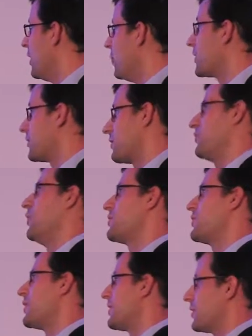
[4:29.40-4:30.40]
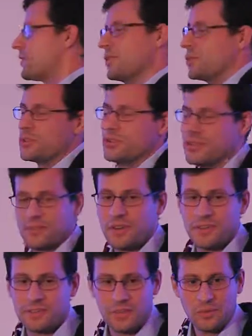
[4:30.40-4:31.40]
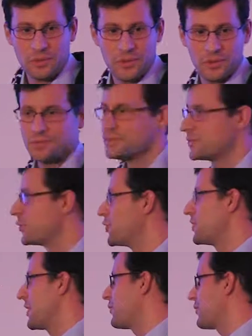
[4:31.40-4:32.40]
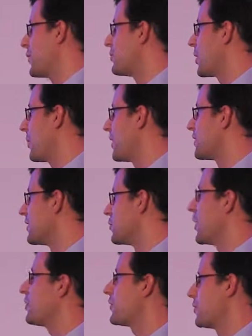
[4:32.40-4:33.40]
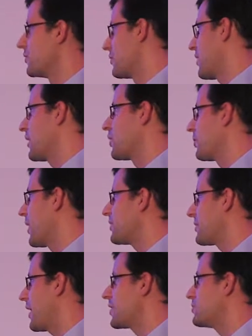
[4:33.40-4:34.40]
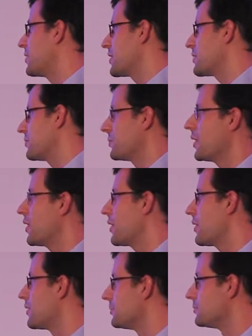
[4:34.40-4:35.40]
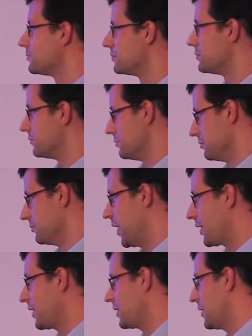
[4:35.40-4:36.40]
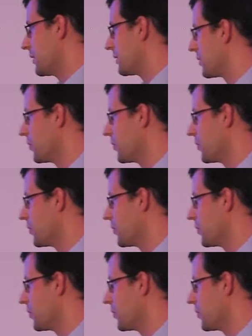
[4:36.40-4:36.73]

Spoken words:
But fortunately, the solution is very simple. You just have to implement it. You have to use a randomized hash-based bucketing.